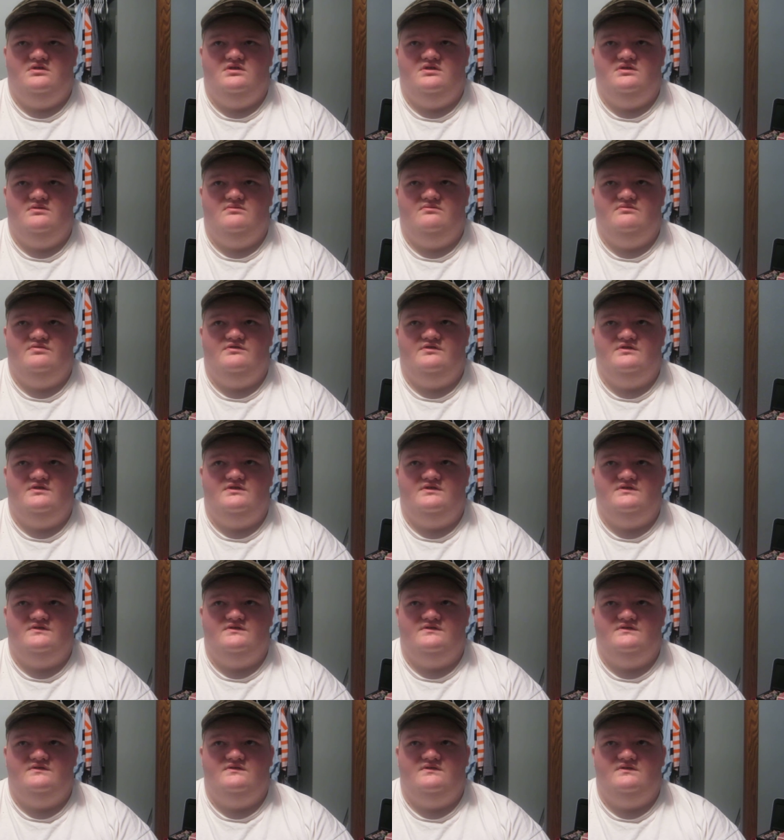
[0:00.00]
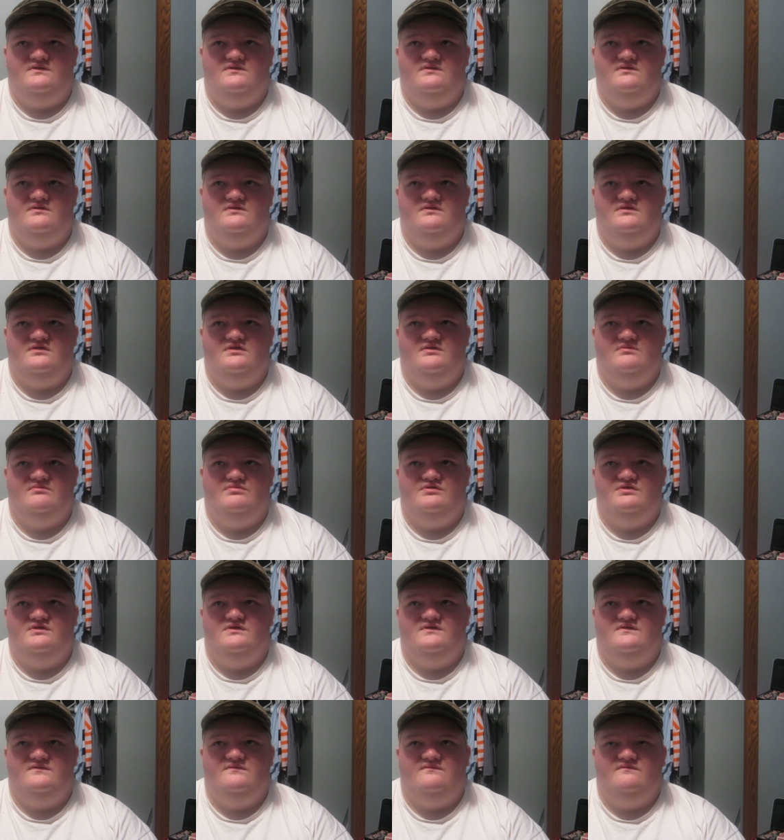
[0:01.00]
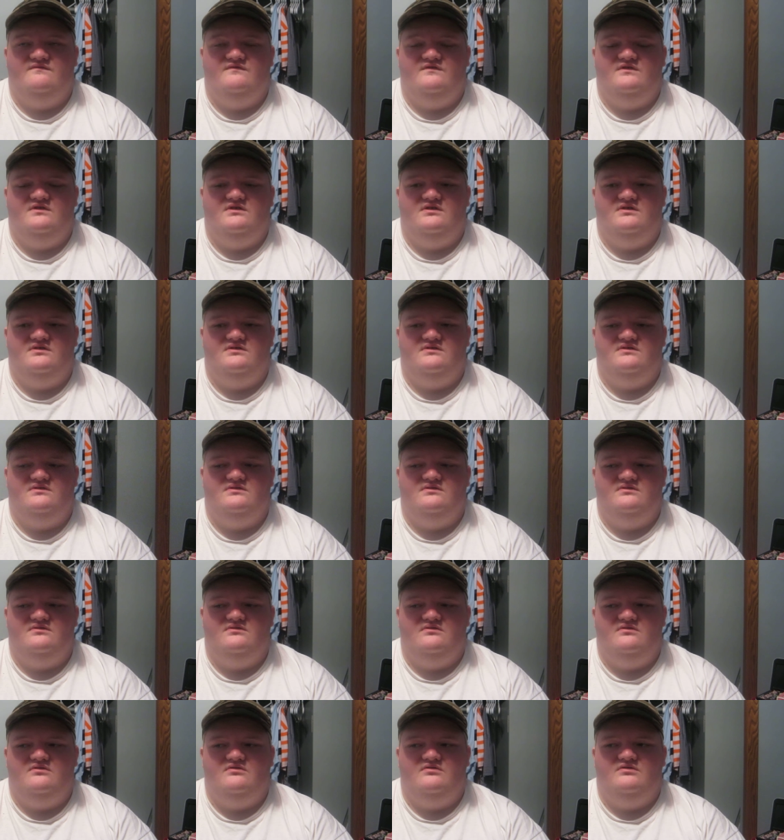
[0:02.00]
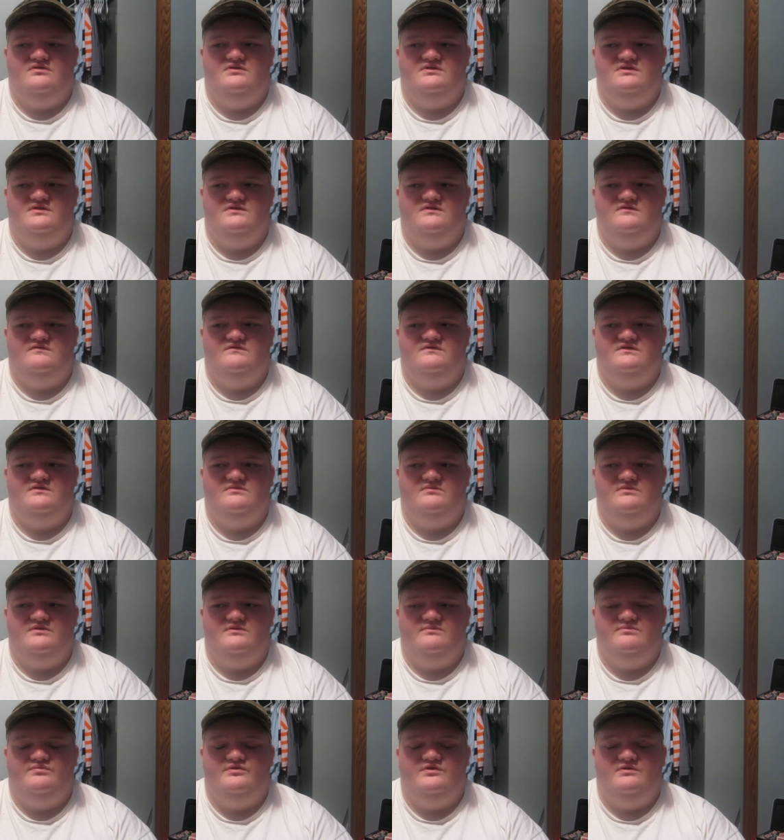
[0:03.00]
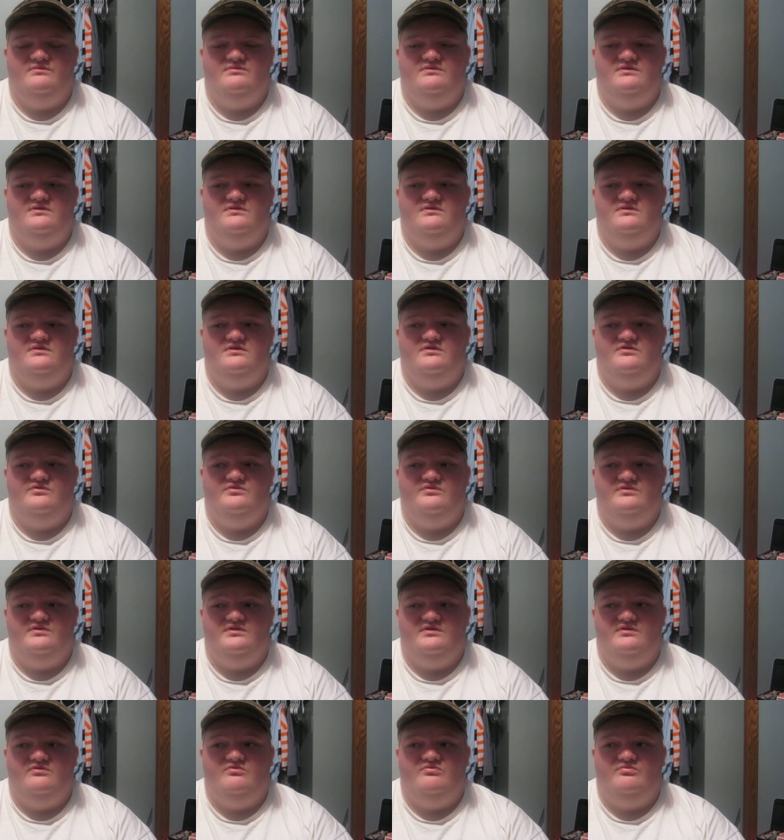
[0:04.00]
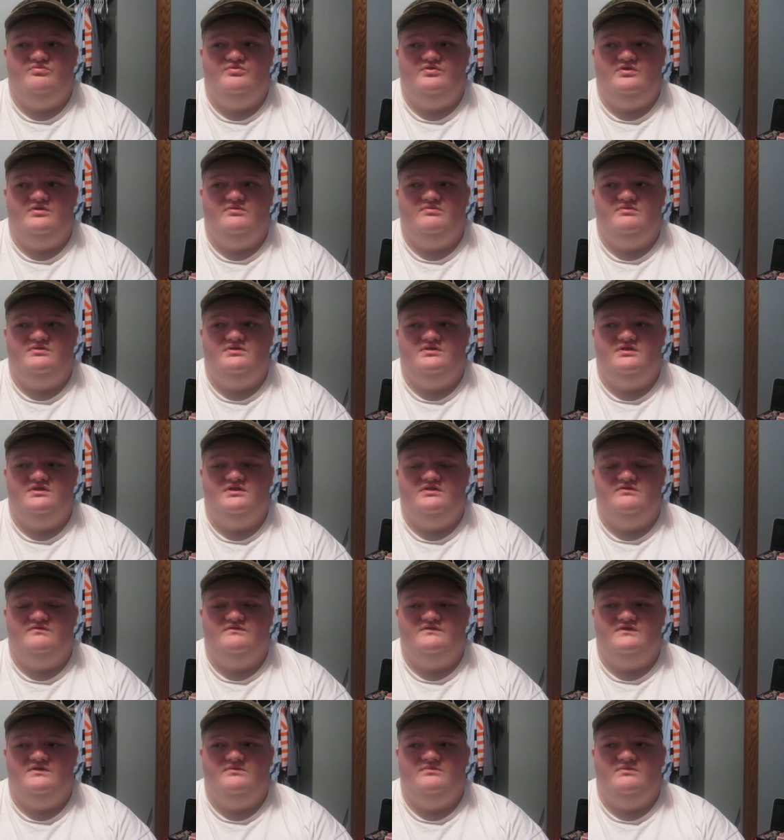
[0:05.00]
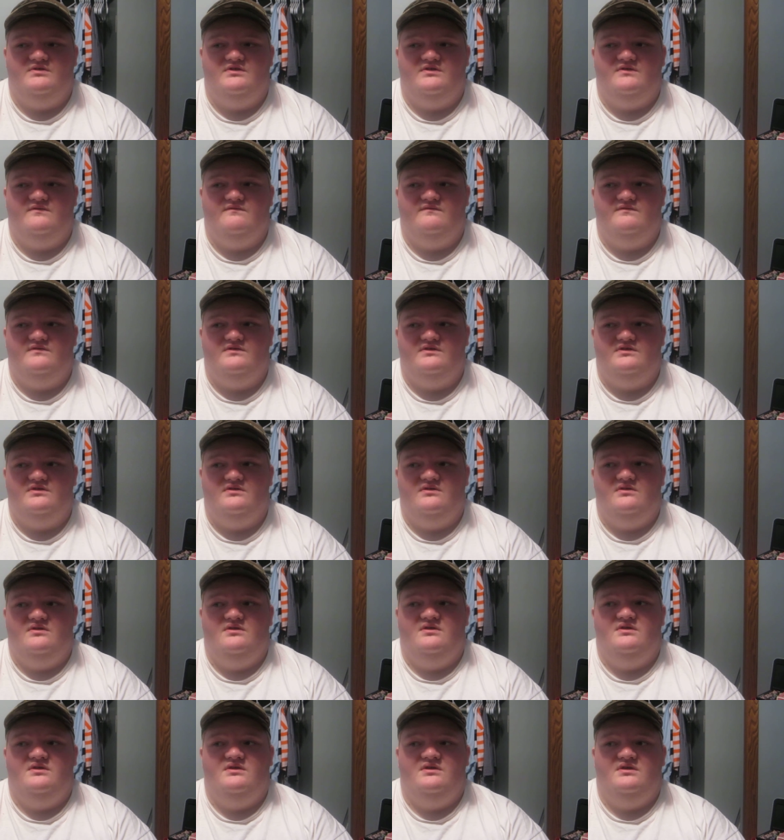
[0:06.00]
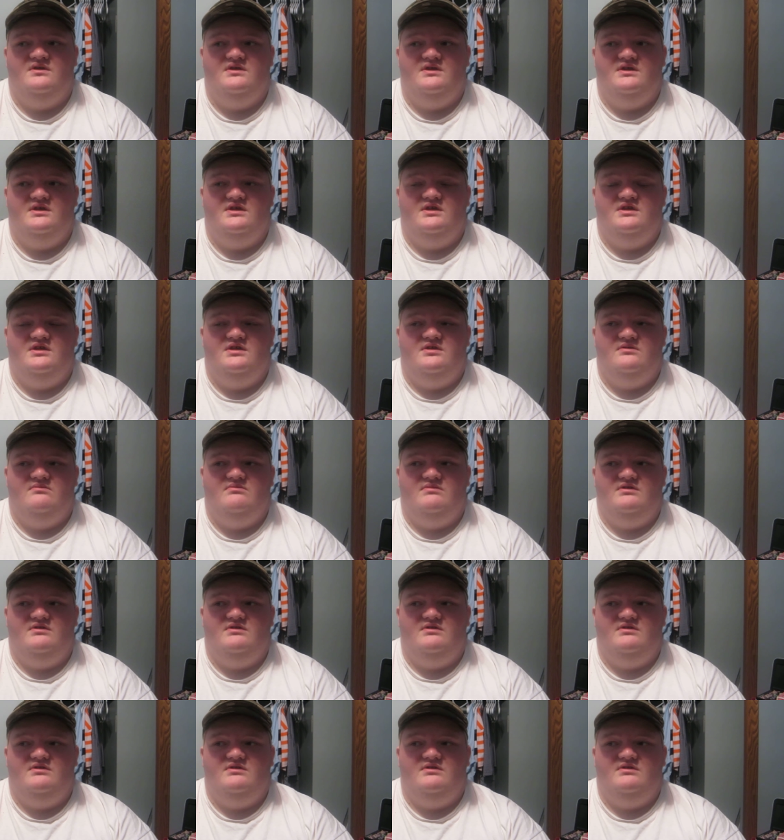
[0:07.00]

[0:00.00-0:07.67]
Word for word: and plus and then plus in fact uh, oh and then I was gonna make probably and then no probably then I was gonna make a video